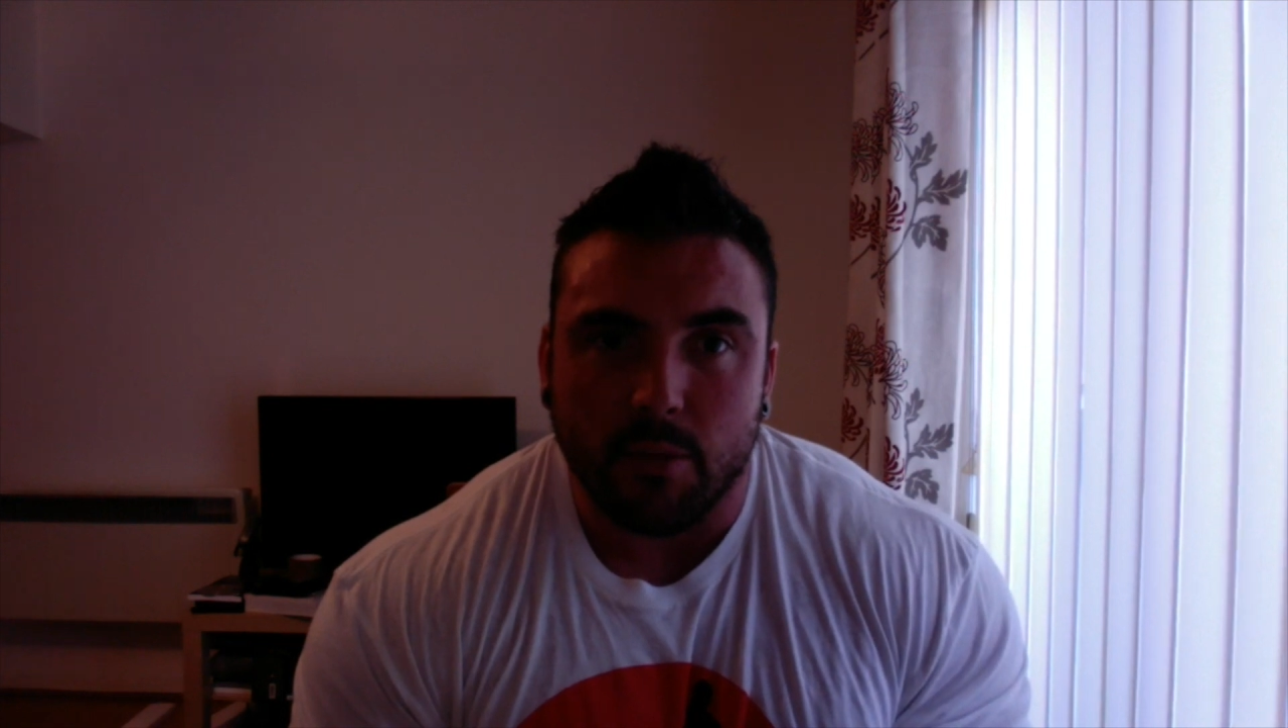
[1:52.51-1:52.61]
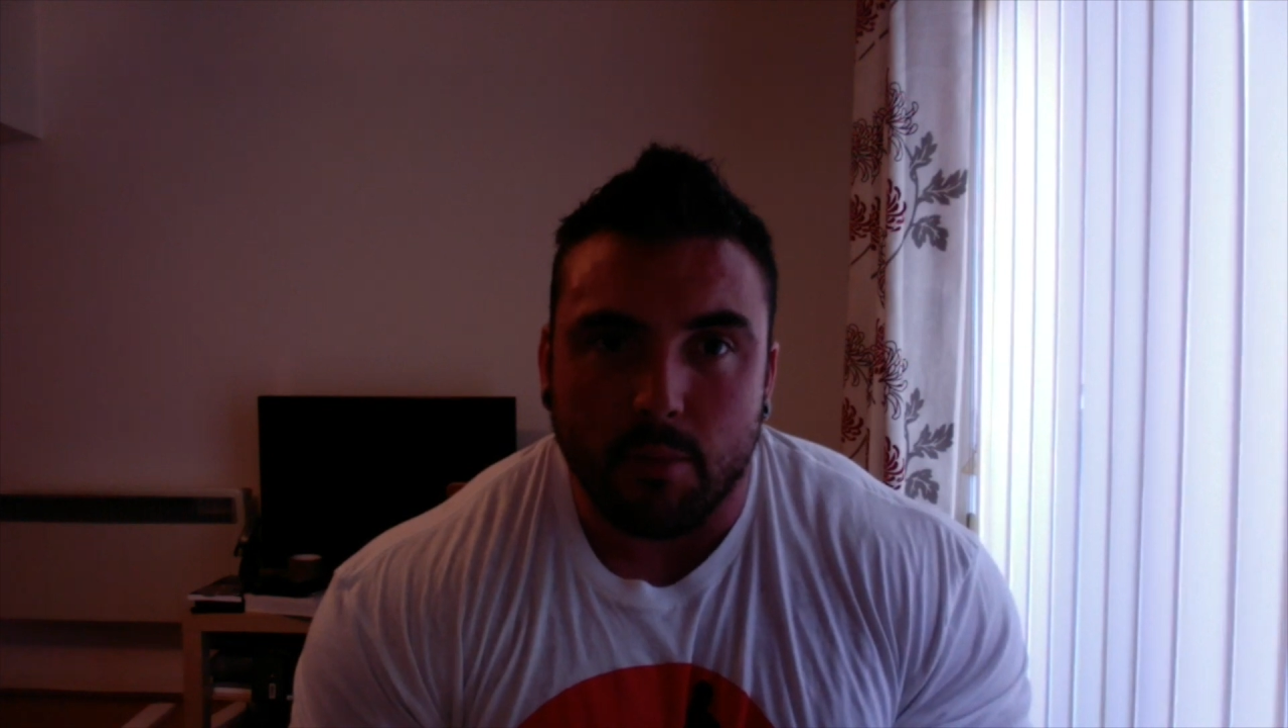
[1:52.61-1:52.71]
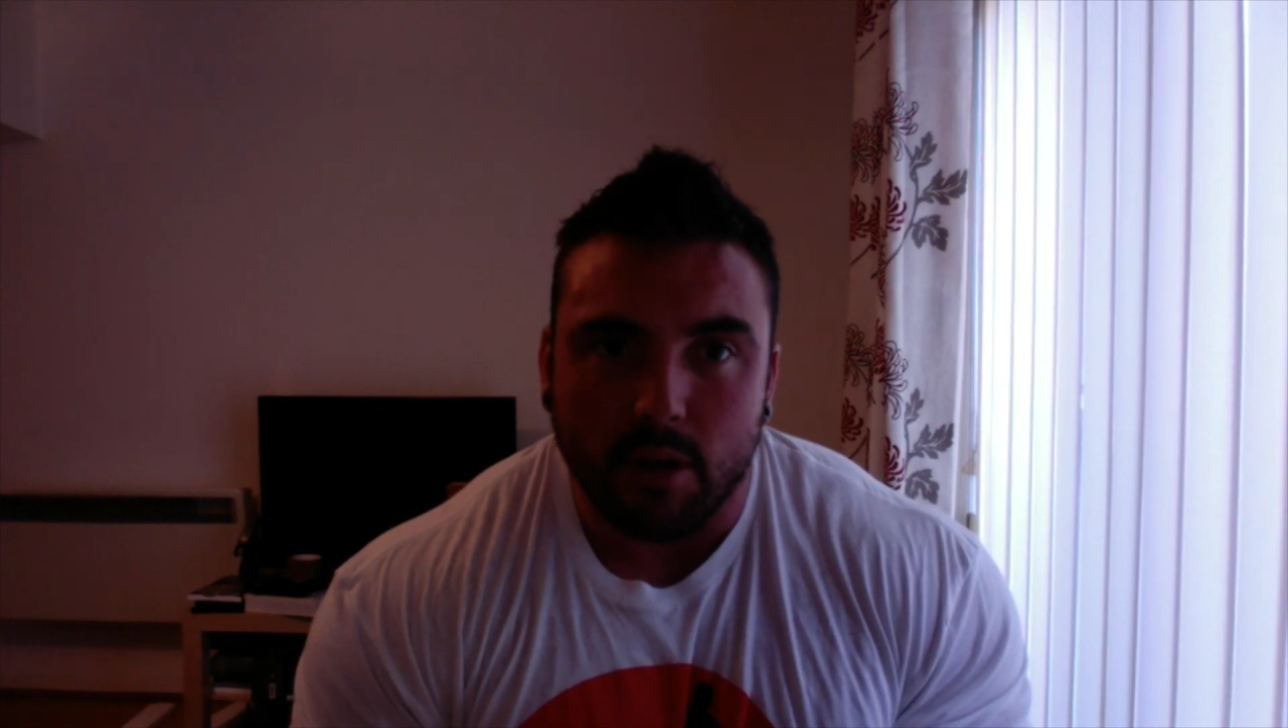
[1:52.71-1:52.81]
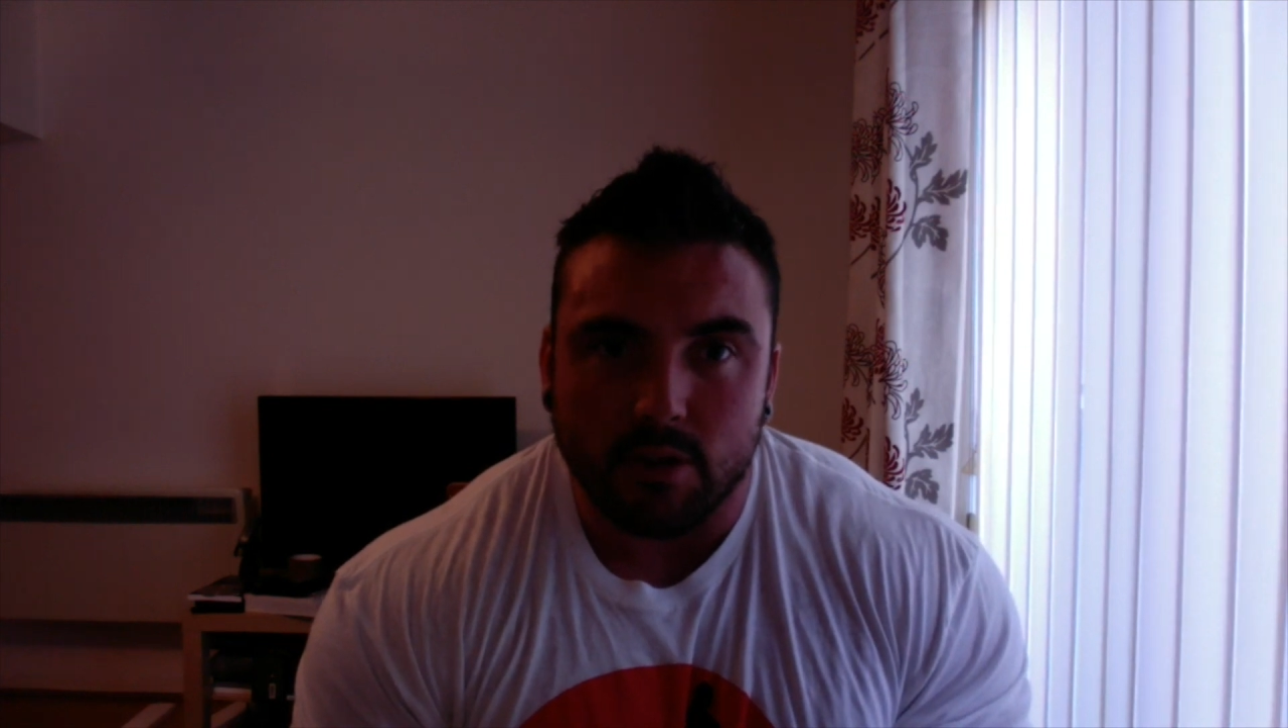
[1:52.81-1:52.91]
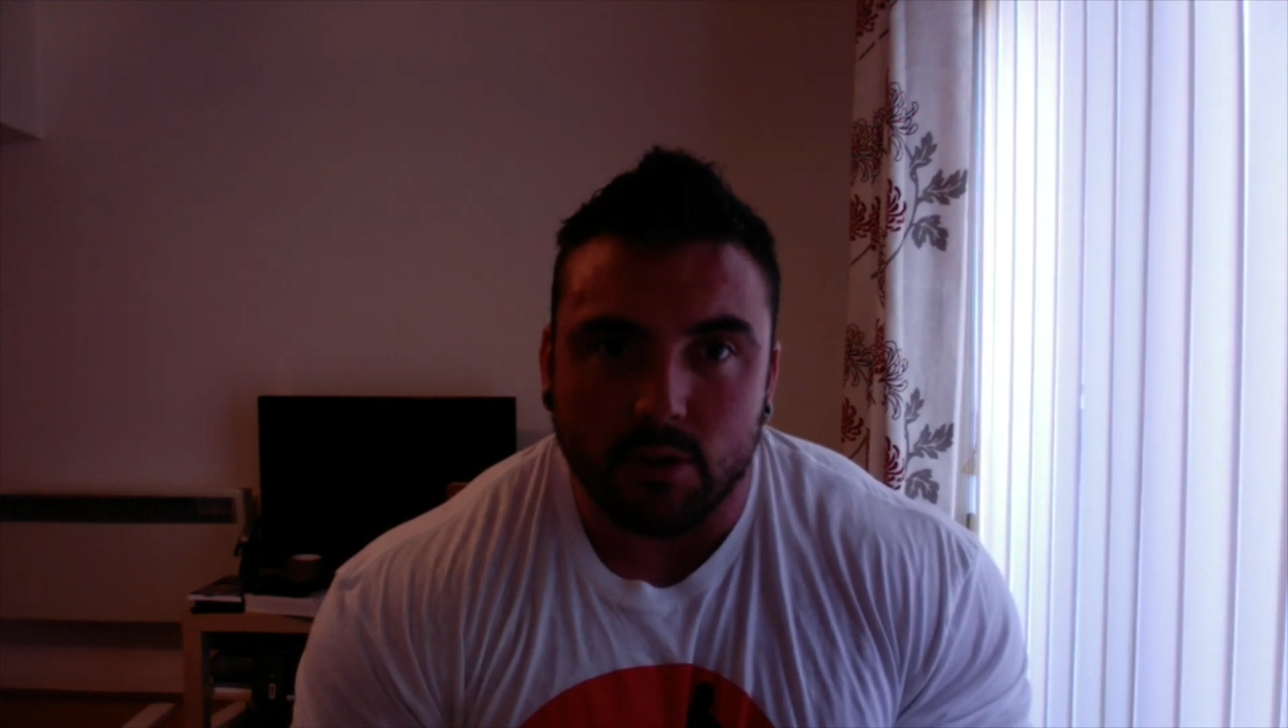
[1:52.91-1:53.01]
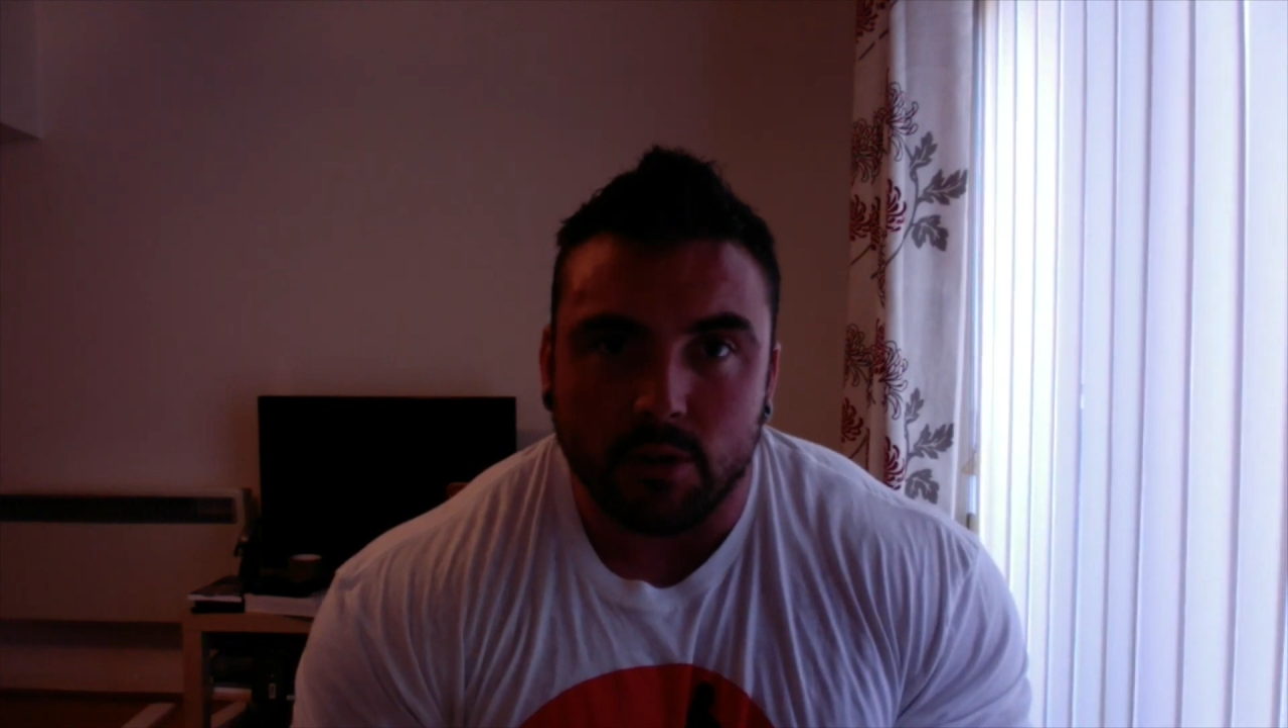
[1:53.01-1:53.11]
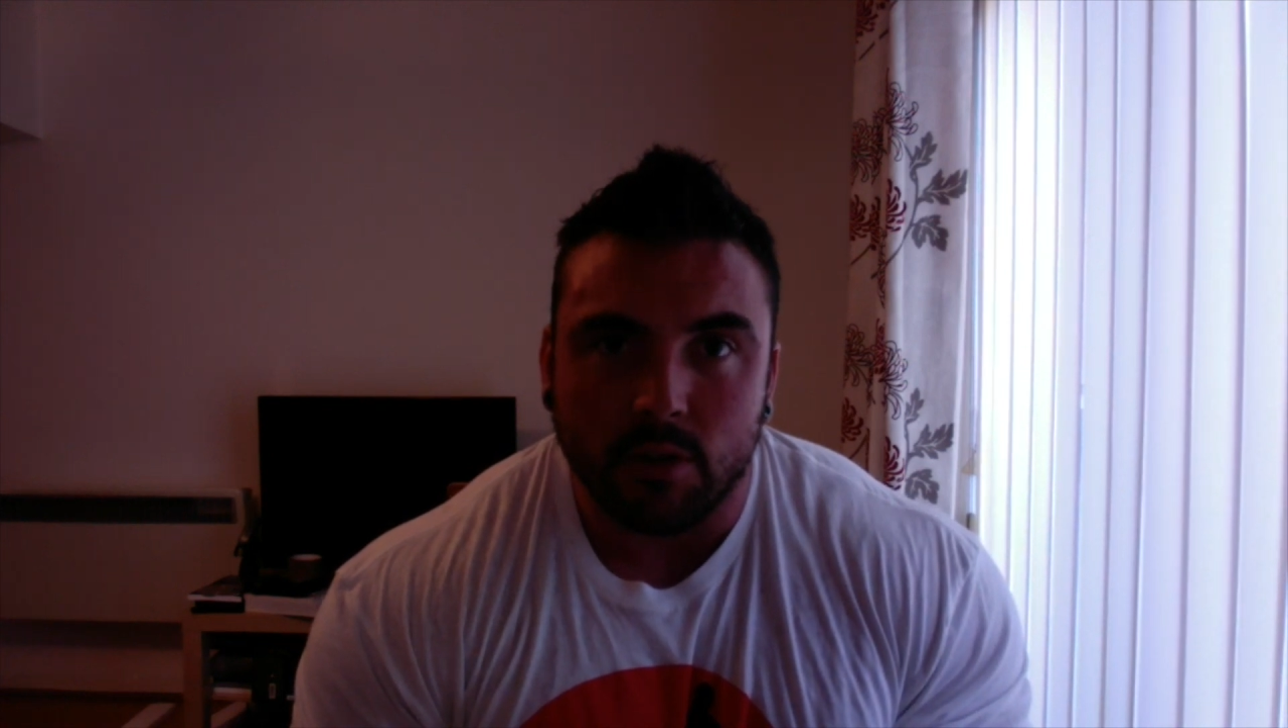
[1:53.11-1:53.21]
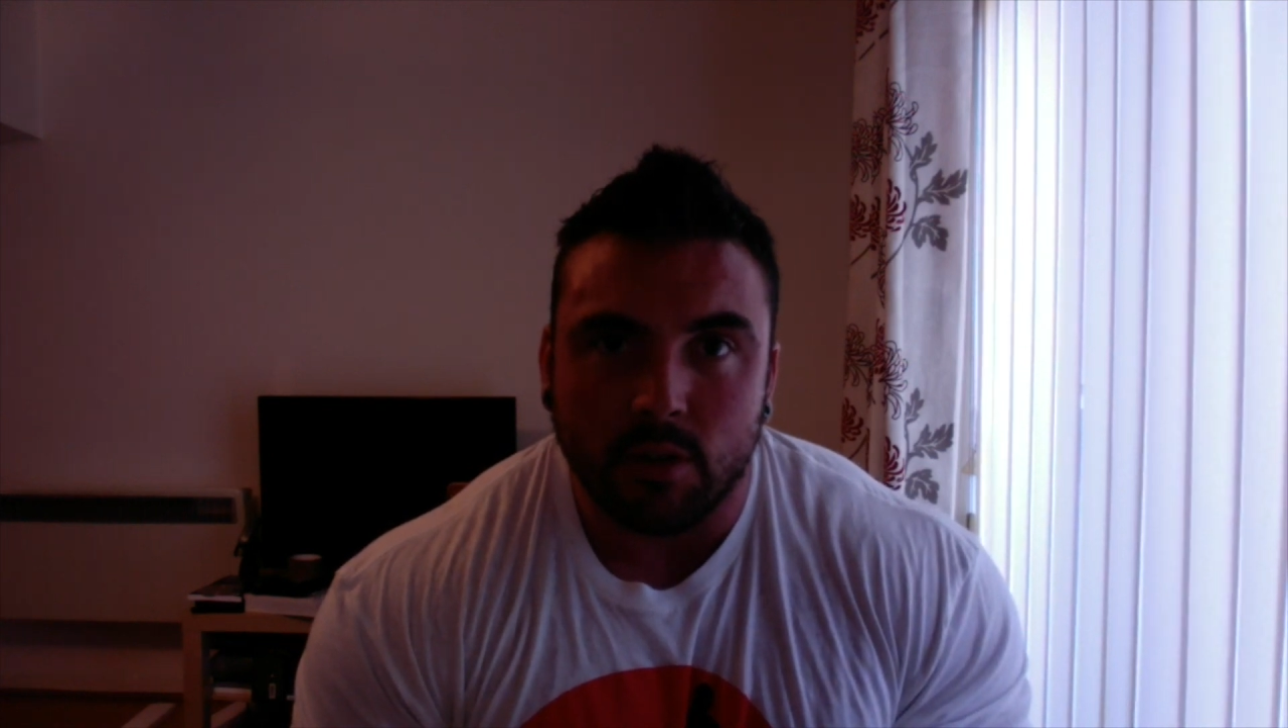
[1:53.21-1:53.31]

of muscle,